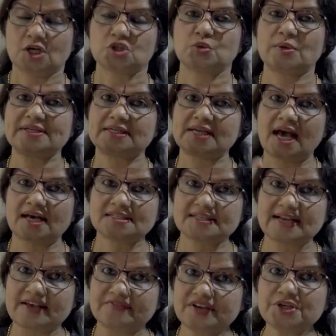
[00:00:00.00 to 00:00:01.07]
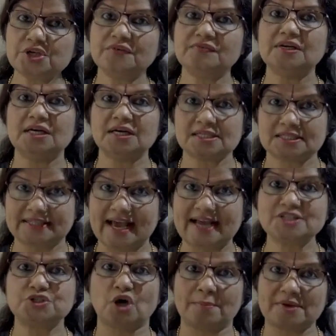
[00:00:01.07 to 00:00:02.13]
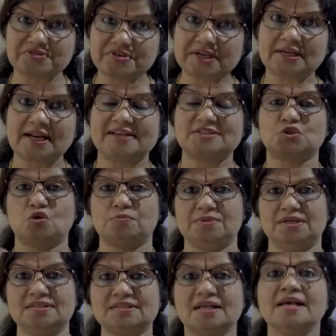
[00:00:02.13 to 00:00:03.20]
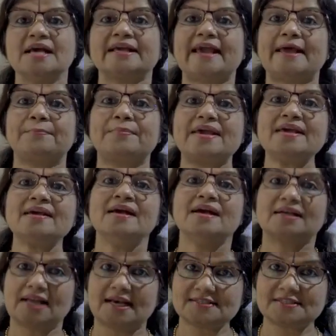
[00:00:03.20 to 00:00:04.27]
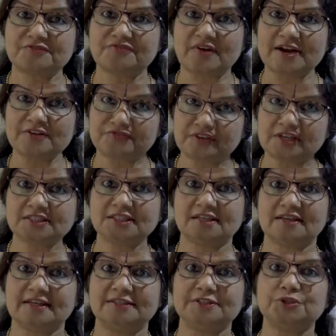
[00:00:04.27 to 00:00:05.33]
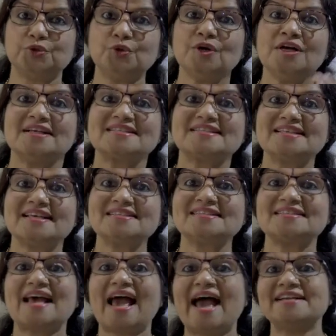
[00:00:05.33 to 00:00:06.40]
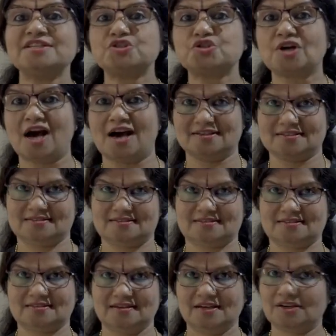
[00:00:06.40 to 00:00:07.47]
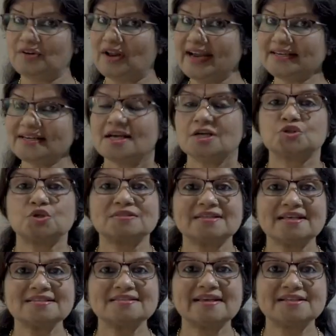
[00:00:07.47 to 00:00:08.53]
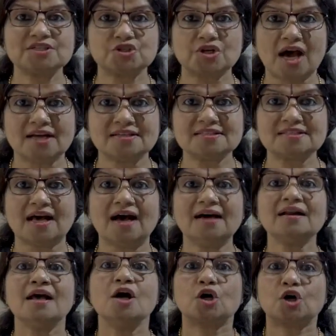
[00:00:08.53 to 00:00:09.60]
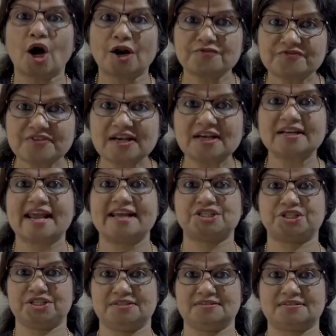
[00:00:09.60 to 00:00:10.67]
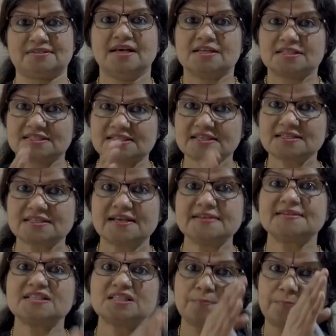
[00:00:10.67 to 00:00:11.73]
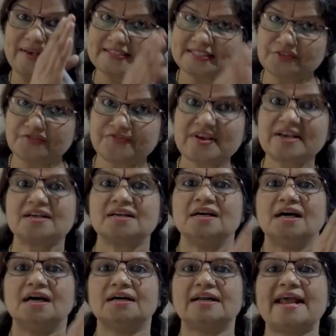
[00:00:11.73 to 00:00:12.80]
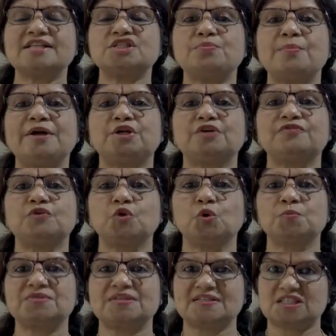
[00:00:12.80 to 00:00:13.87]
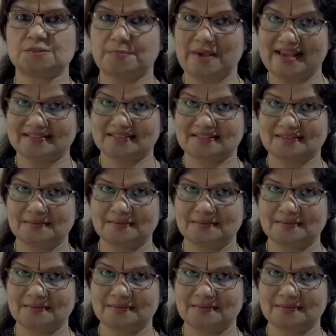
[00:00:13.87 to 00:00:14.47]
So, in class 11, you have learnt that geometrical isomers can be classified further into cis and trans, right? So, cis and trans are configurations. Cis is a specific arrangement of groups in space.